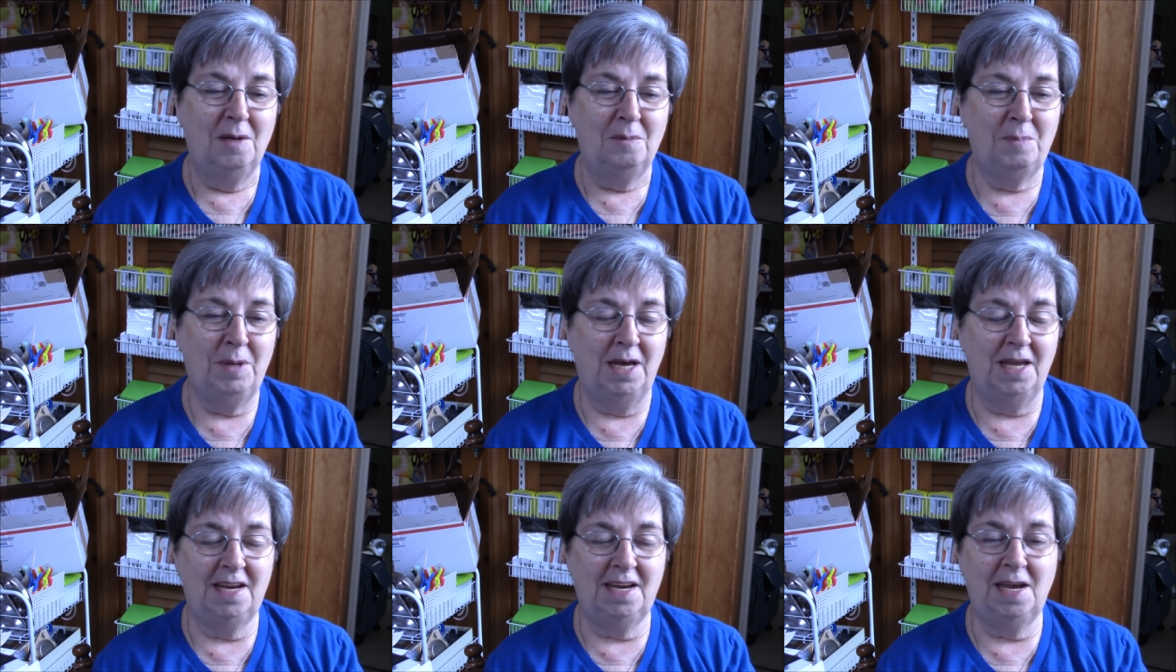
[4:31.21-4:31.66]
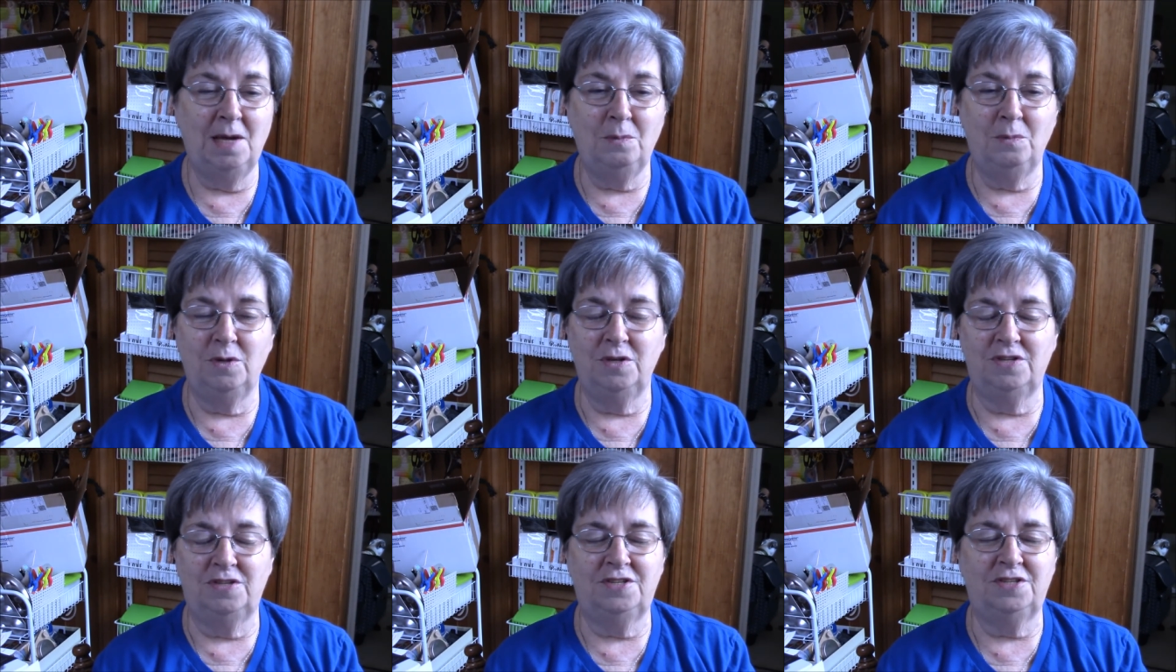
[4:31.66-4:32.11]
But it
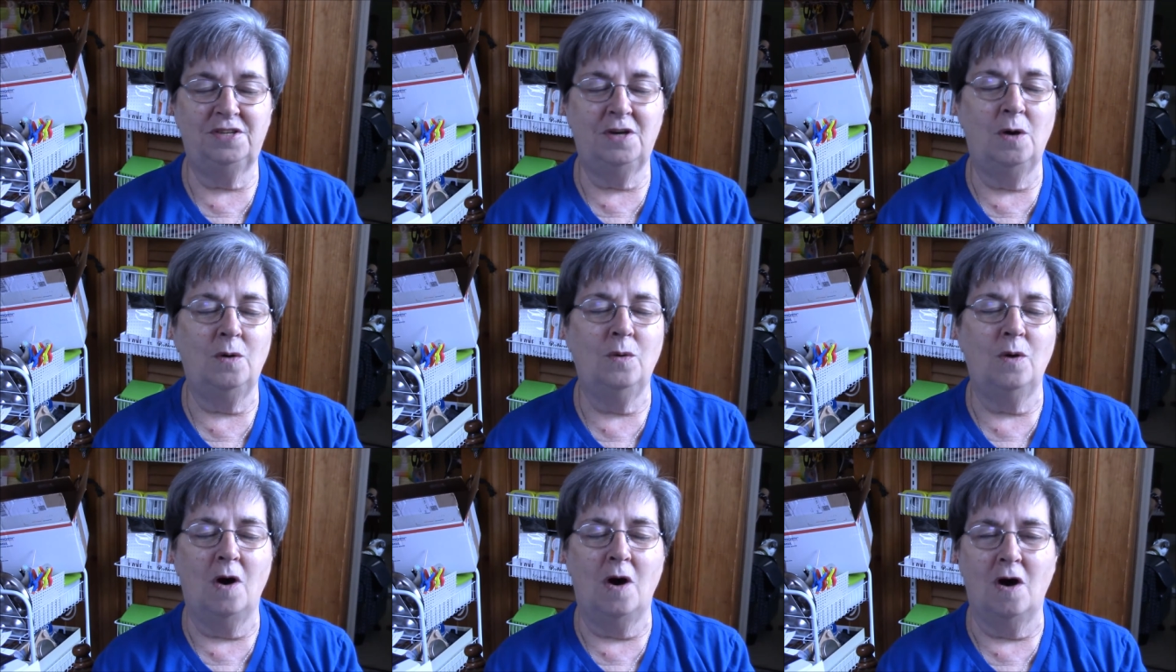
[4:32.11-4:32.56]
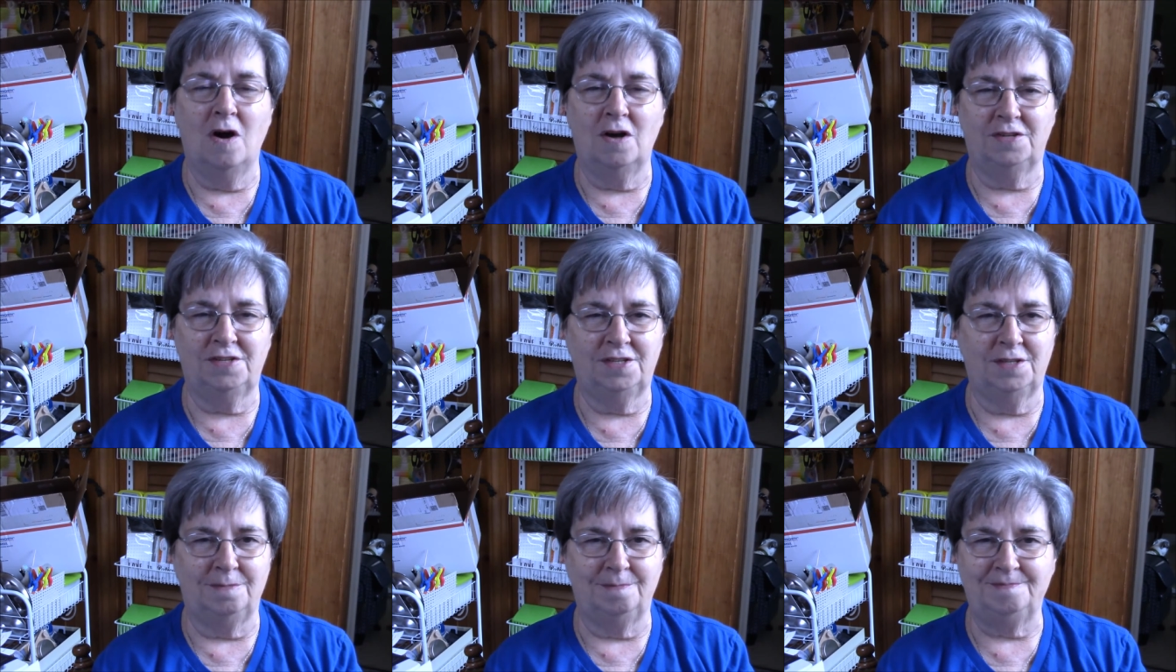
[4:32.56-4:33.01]
was so
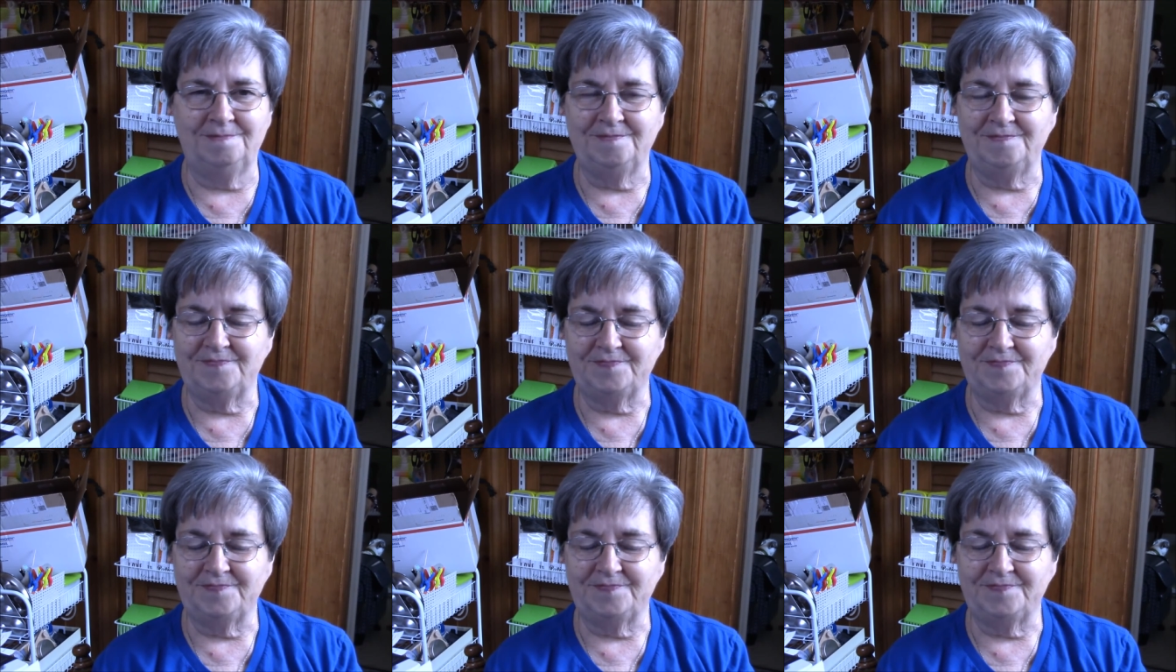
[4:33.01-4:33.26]
awesome.